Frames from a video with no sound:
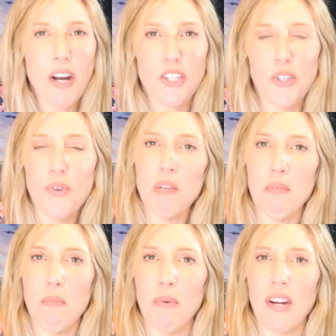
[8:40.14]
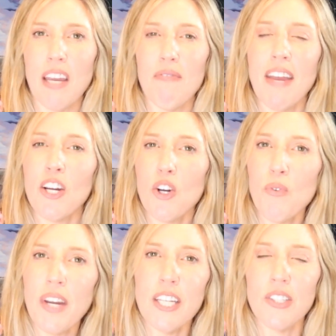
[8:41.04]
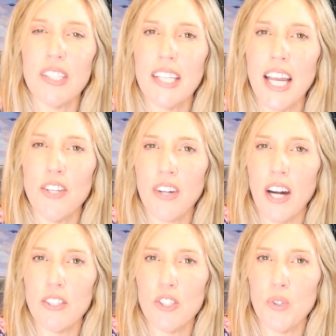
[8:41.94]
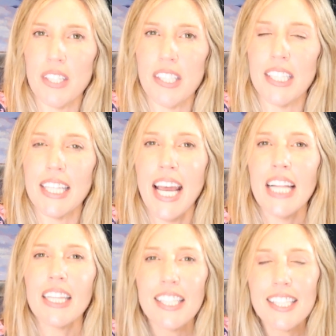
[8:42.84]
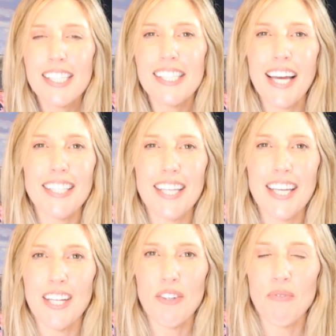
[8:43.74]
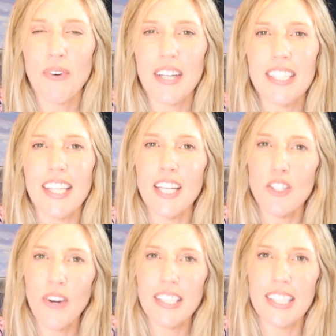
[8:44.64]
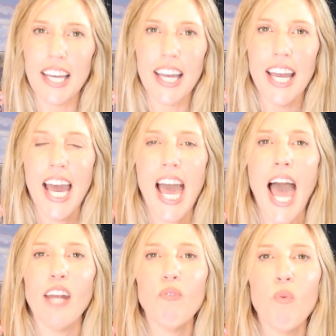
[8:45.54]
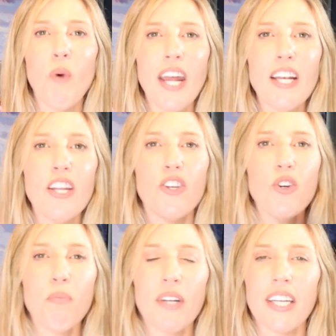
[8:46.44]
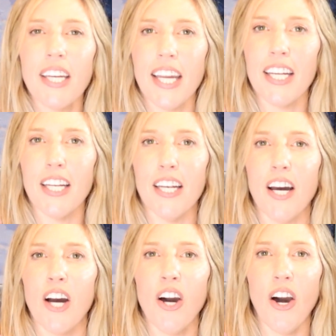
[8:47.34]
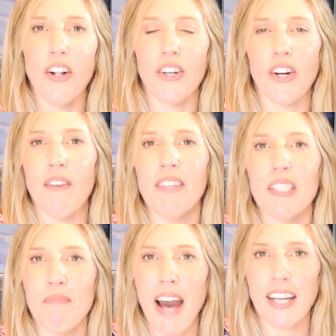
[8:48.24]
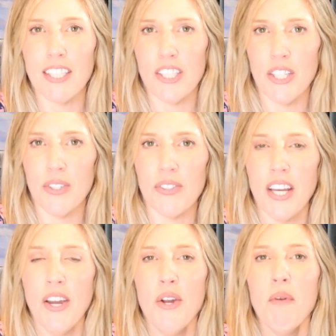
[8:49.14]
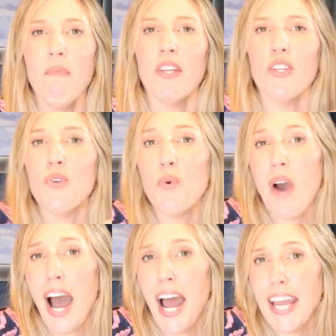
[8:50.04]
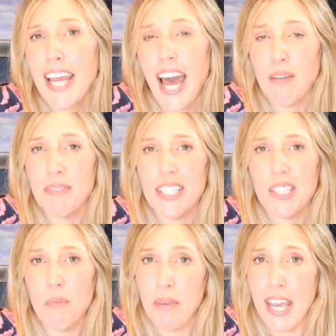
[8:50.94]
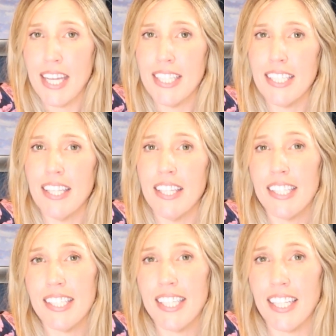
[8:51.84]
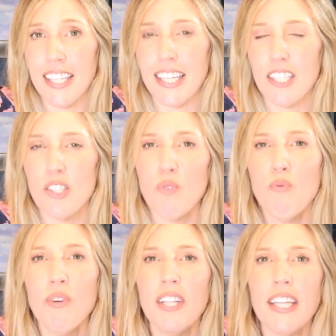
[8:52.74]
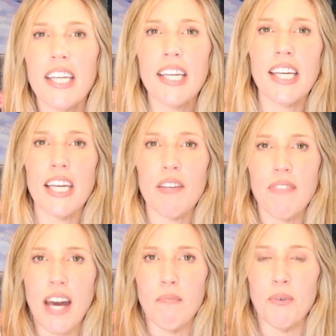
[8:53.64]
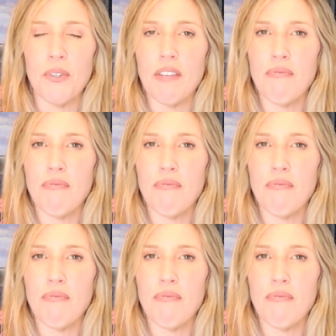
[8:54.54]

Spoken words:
want you to be brave and courageous in your color choices. Listen to that inner voice and trust it. And when you're bringing in a color of this magnitude, I opted to paint the ceiling to really give that moody